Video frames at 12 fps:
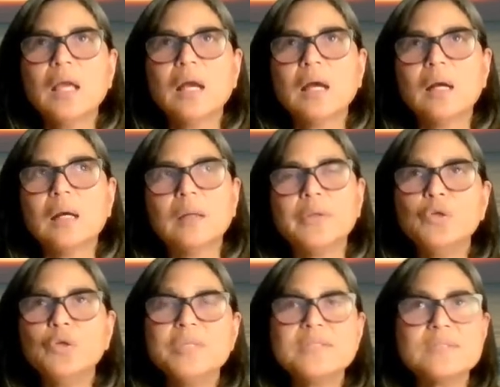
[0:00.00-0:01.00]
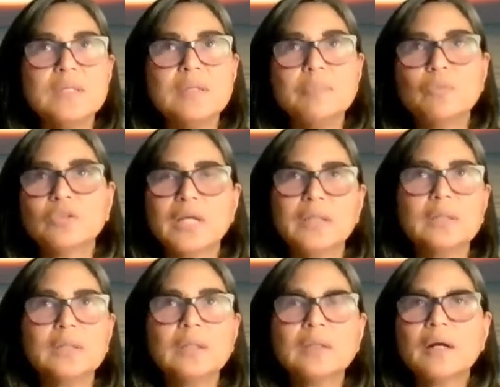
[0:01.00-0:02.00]
UBC
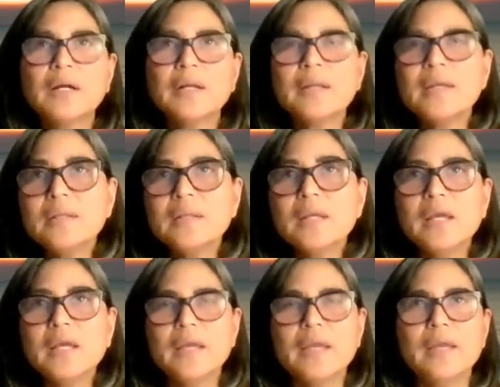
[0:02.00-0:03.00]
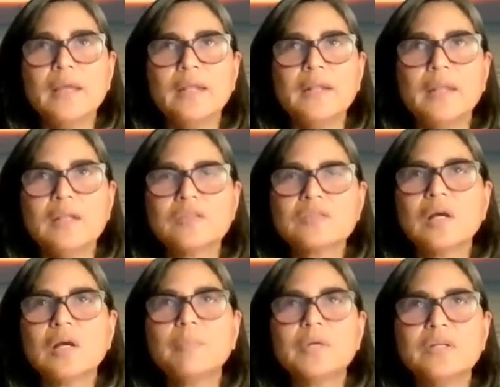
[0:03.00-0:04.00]
Botanical Garden, and
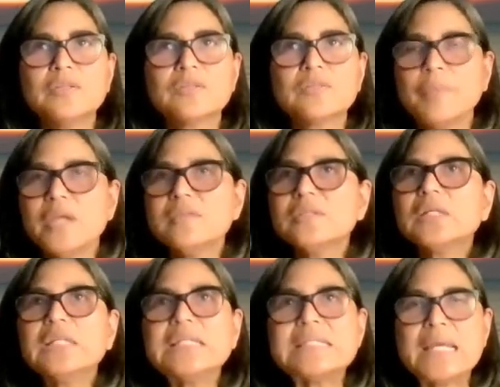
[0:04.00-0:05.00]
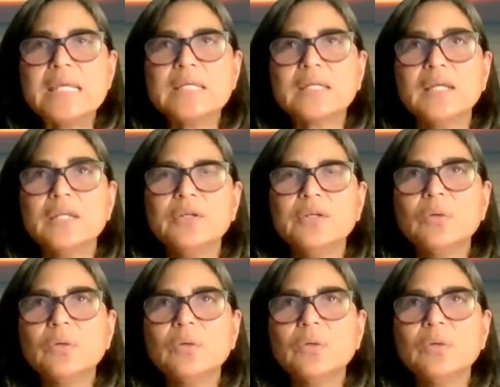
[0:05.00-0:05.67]
some are just basically taken,